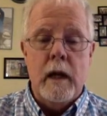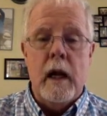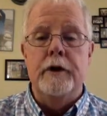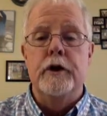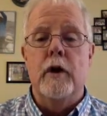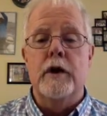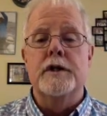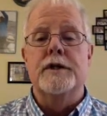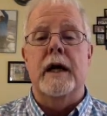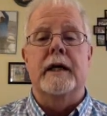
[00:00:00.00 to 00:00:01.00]
And you
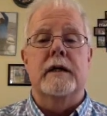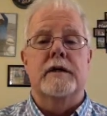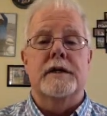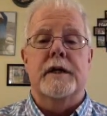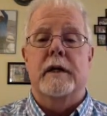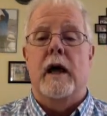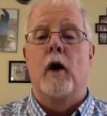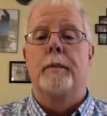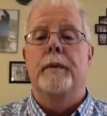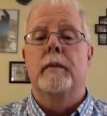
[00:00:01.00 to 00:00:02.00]
notice I get this
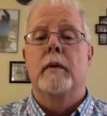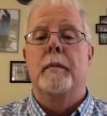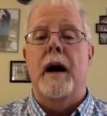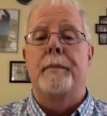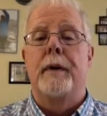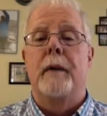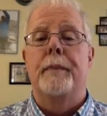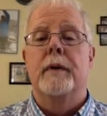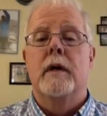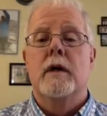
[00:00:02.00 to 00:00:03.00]
help pop up.
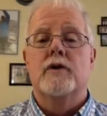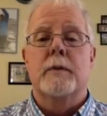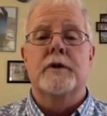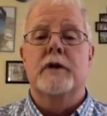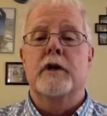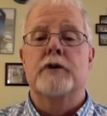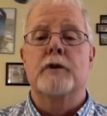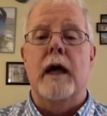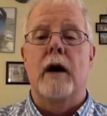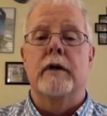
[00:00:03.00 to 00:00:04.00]
So I'm just going to do
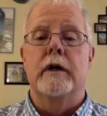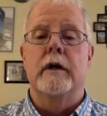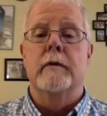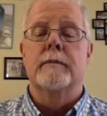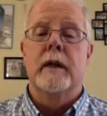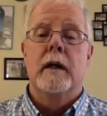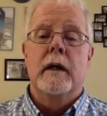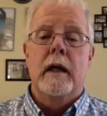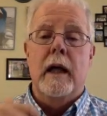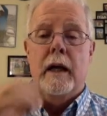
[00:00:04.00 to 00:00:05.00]
count here.
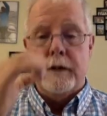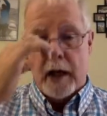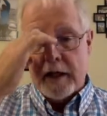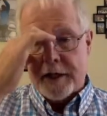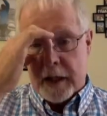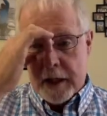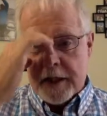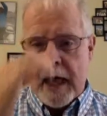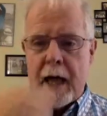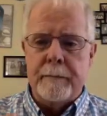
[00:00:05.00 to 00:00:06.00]
And the nice thing is
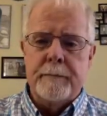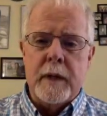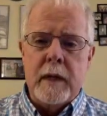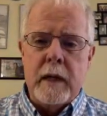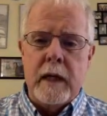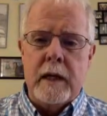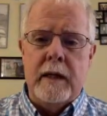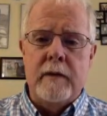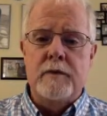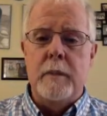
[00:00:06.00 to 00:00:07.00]
that it
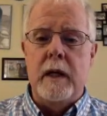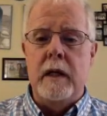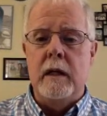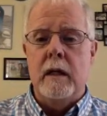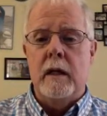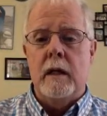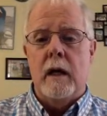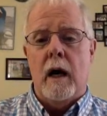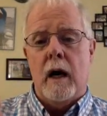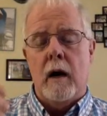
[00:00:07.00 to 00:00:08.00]
gives me
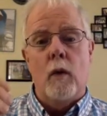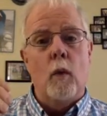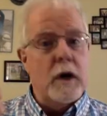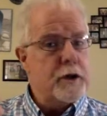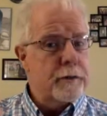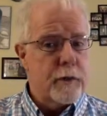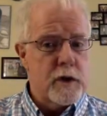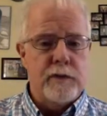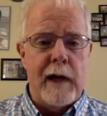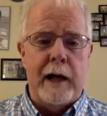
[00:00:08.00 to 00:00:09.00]
what's your
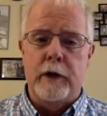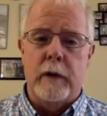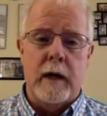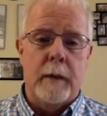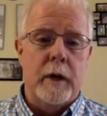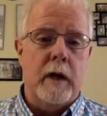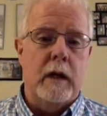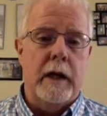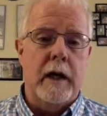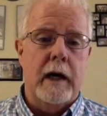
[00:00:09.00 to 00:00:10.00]
first value. And I'm going to
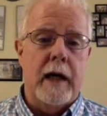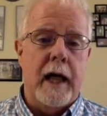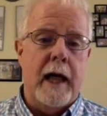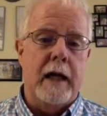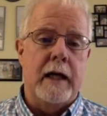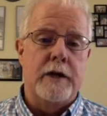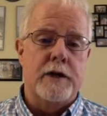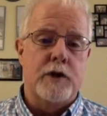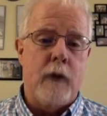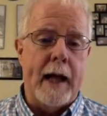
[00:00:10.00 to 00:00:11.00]
click on A and
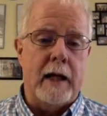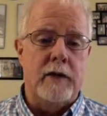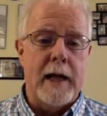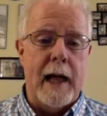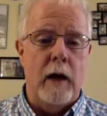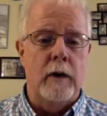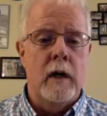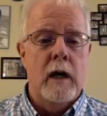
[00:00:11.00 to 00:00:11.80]
just drag it down,